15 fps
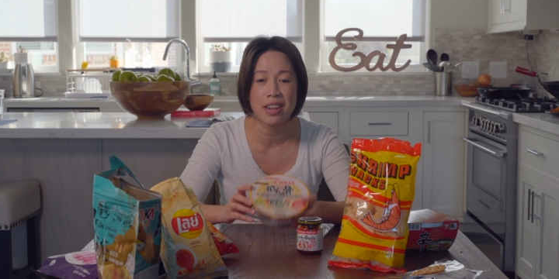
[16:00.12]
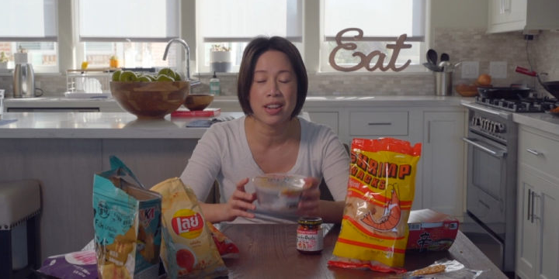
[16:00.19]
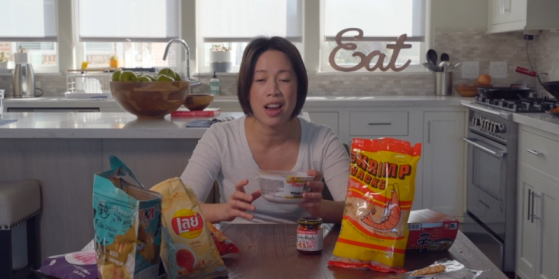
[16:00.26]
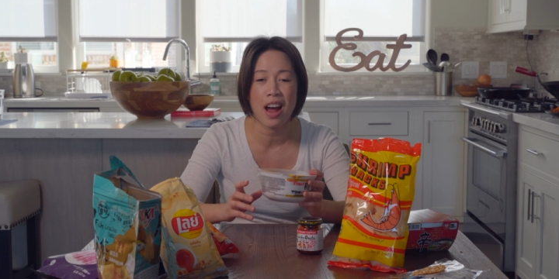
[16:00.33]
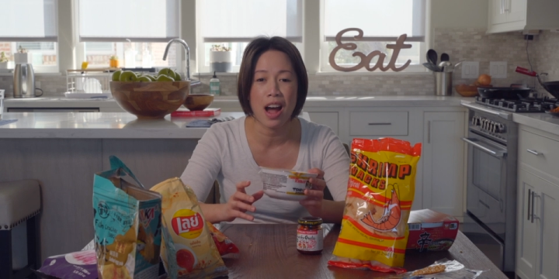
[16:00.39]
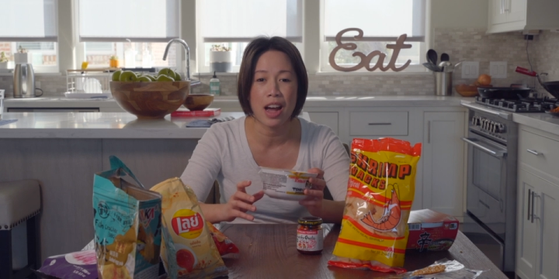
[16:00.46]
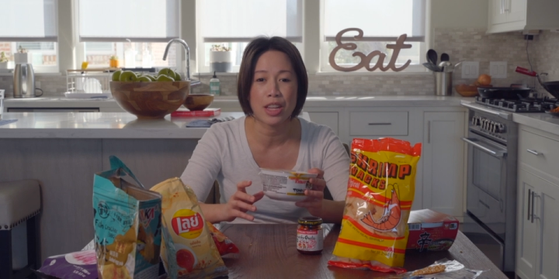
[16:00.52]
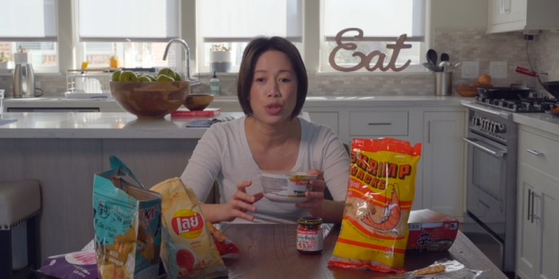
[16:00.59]
and
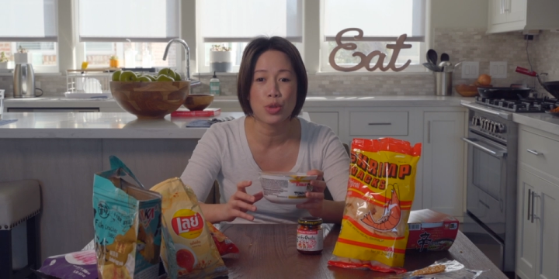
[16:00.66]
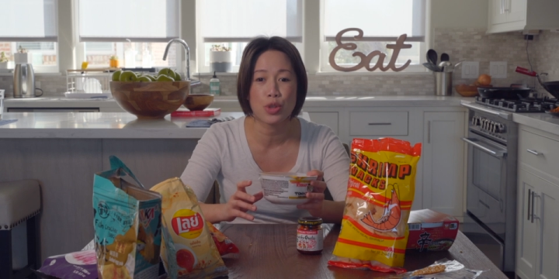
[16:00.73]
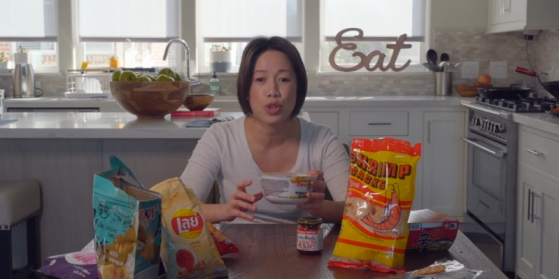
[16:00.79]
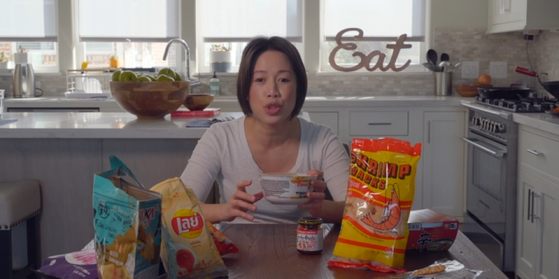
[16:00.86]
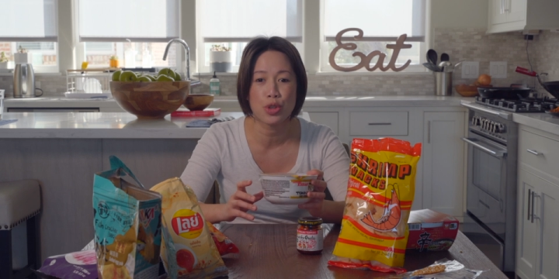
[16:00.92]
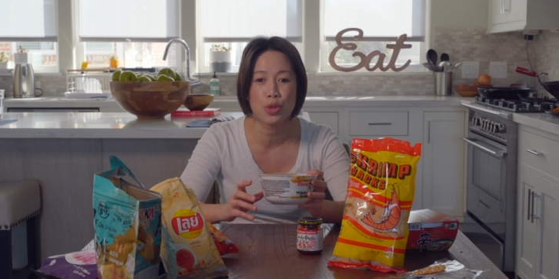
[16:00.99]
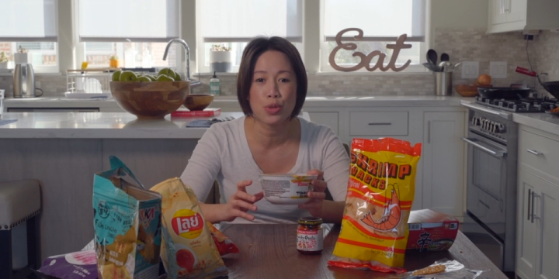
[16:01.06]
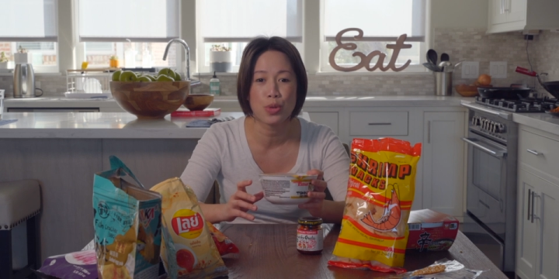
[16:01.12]
I
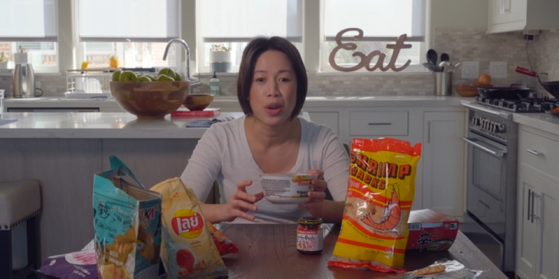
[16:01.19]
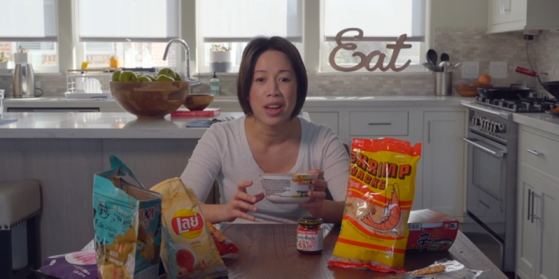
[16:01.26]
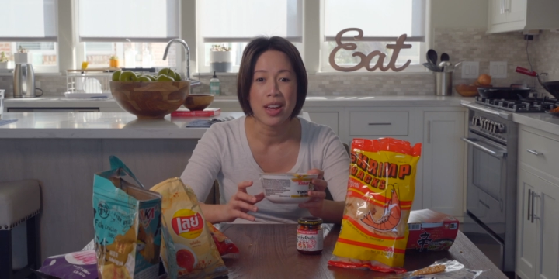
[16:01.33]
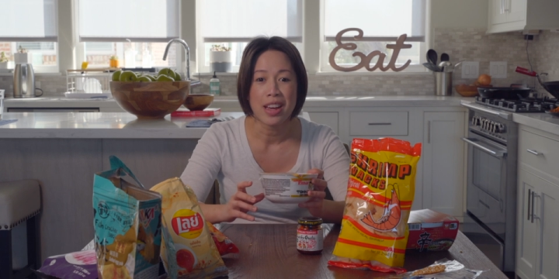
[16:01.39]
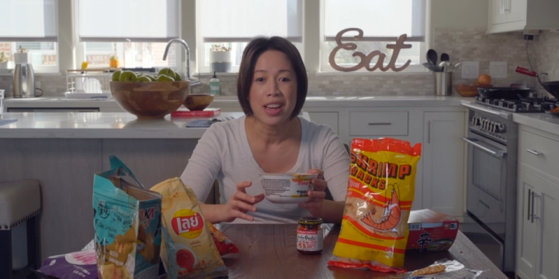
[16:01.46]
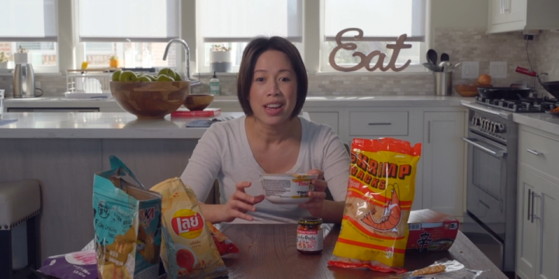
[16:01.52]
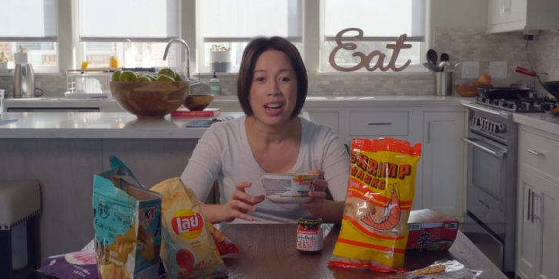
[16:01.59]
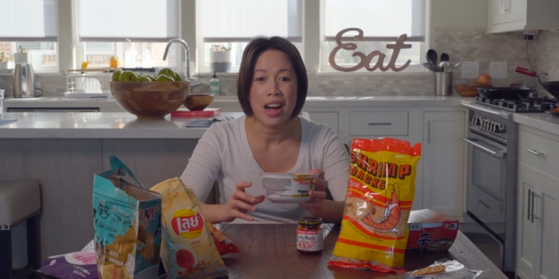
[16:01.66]
used to
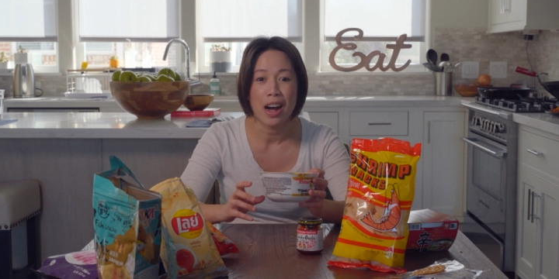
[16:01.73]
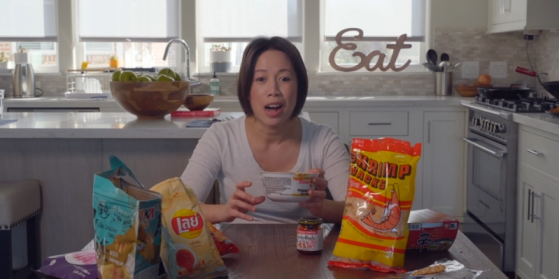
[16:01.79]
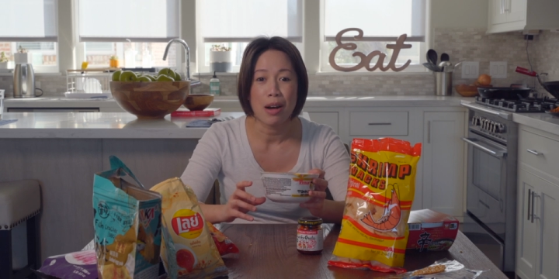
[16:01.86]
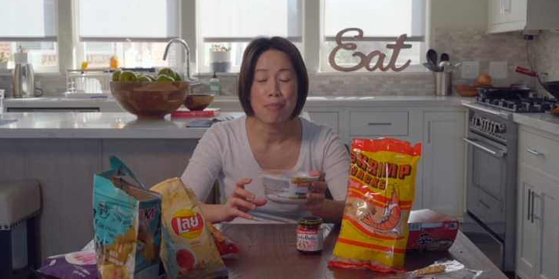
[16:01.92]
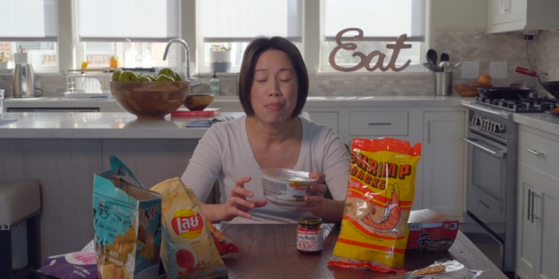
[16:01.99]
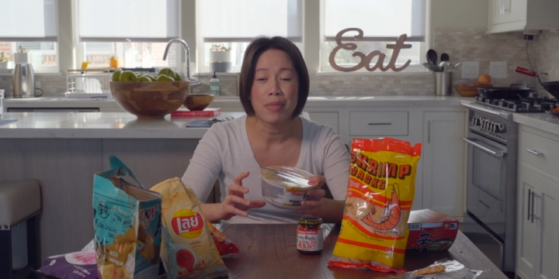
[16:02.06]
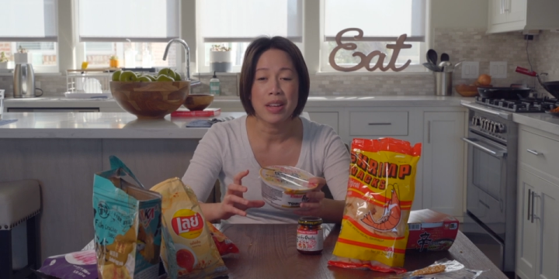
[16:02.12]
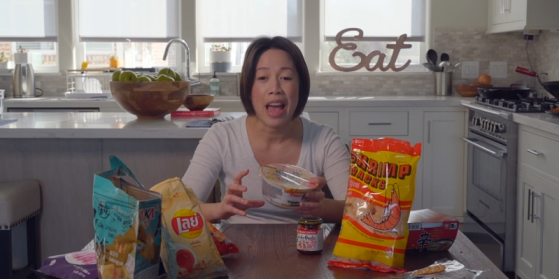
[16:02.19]

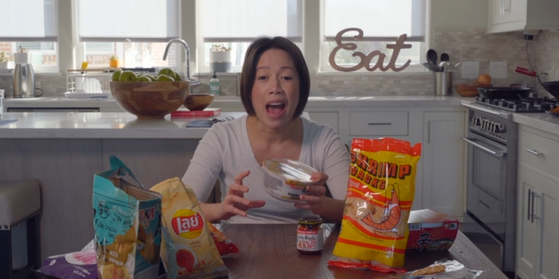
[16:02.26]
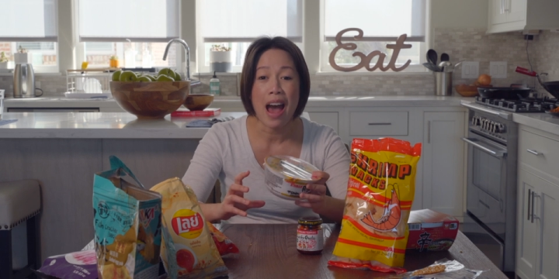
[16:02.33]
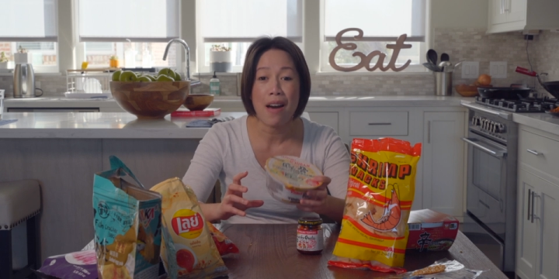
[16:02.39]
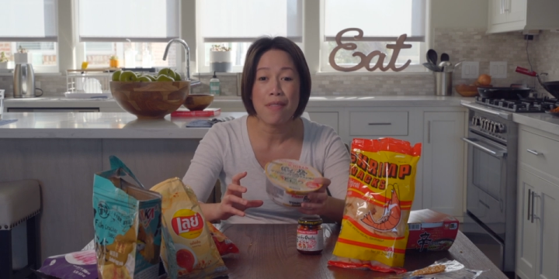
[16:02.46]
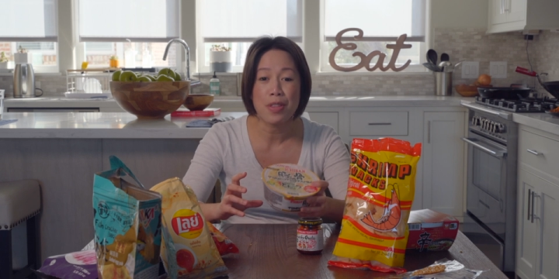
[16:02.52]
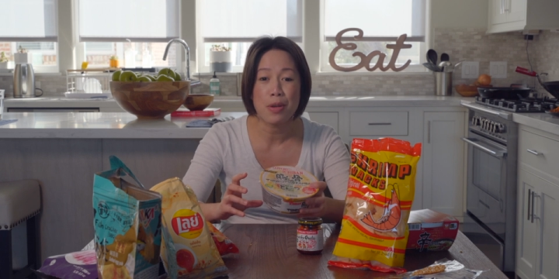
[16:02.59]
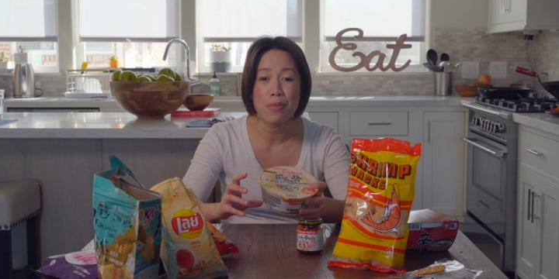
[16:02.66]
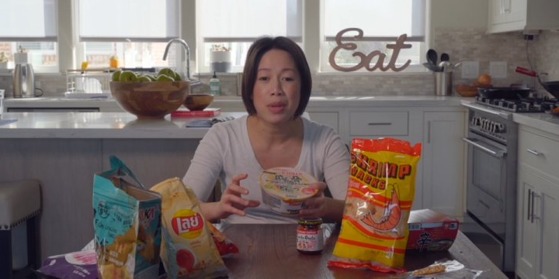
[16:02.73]

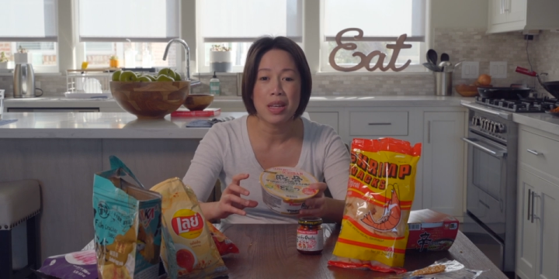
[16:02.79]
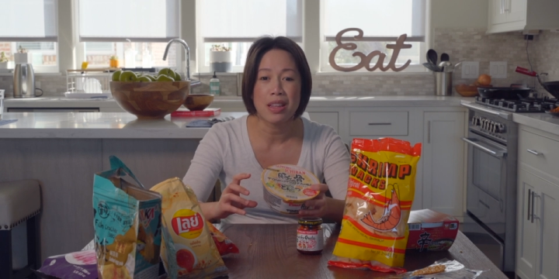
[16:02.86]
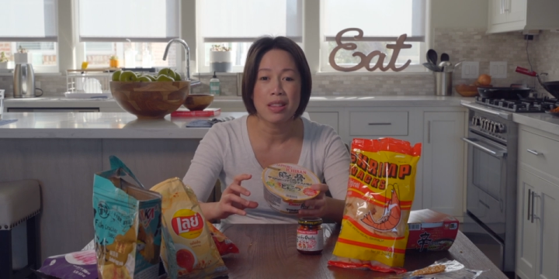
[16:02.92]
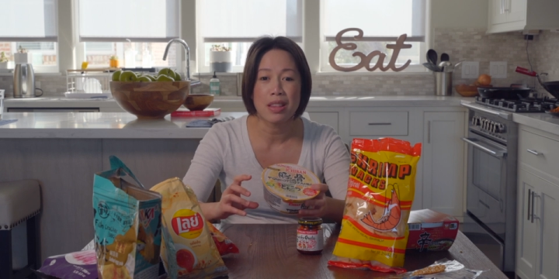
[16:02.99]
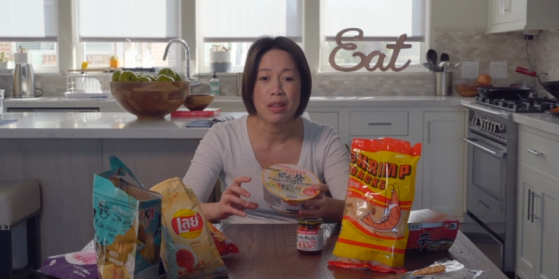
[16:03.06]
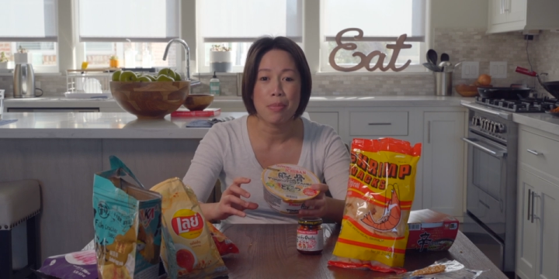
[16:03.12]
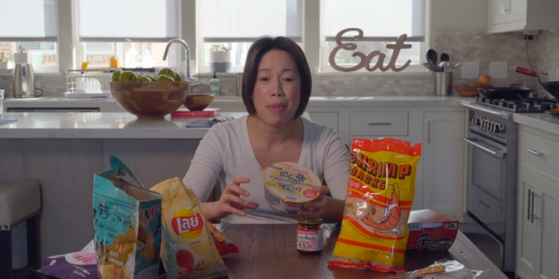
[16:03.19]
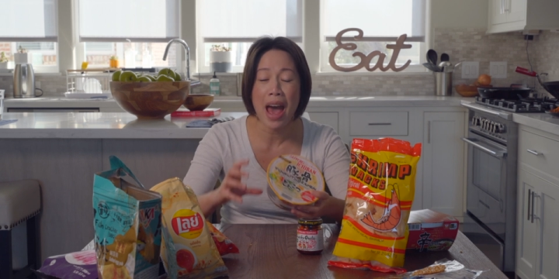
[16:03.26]
have them
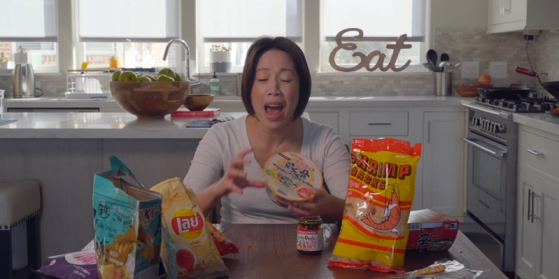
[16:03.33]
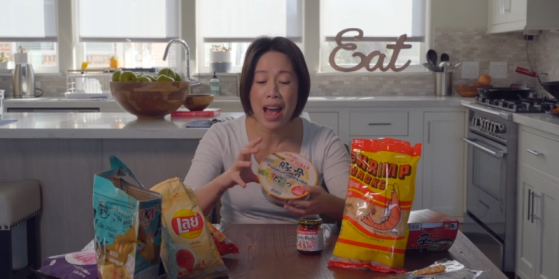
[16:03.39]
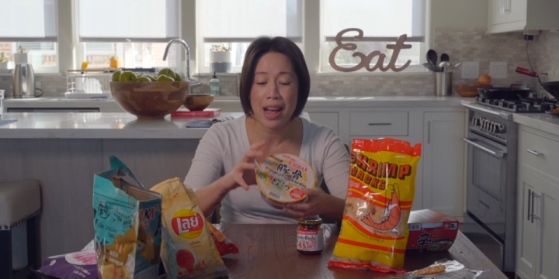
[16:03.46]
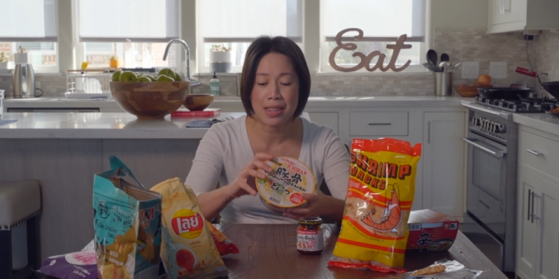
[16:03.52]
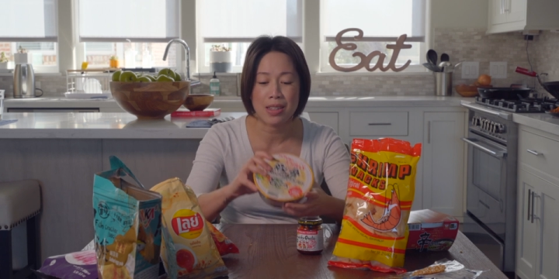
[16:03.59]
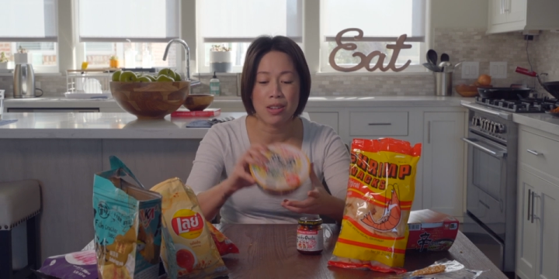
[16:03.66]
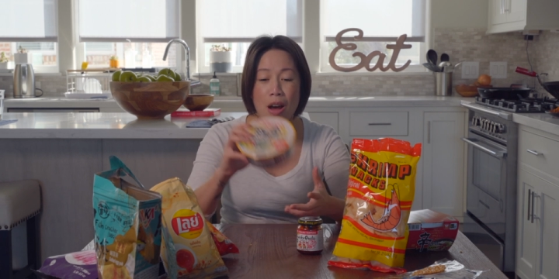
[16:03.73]
in the packs,